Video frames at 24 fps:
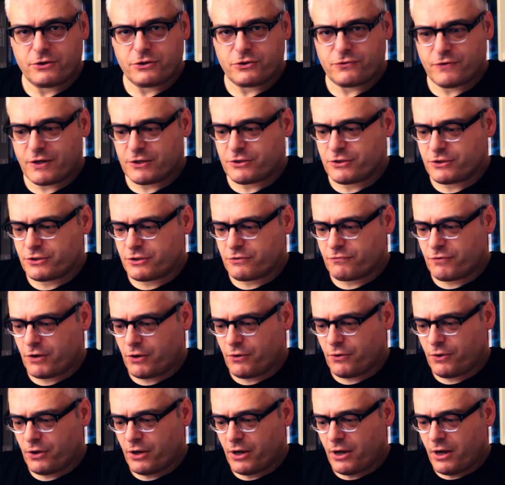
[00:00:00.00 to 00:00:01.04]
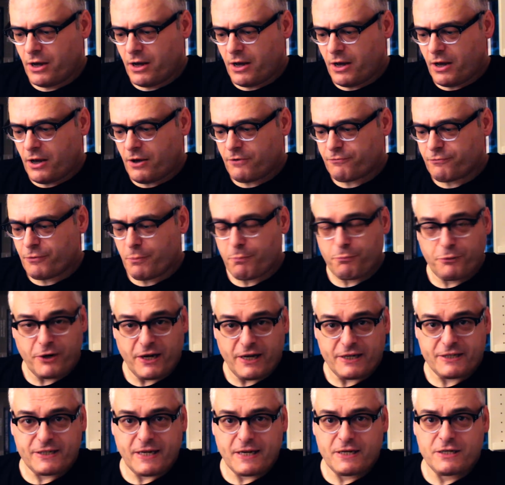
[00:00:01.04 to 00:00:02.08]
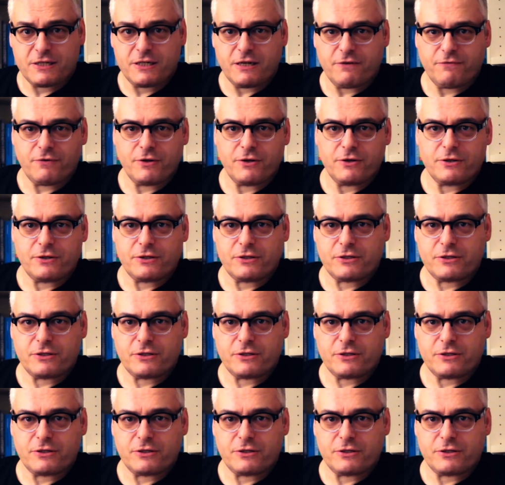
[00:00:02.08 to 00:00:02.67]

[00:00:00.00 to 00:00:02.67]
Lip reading: stresses the role of pre-attentive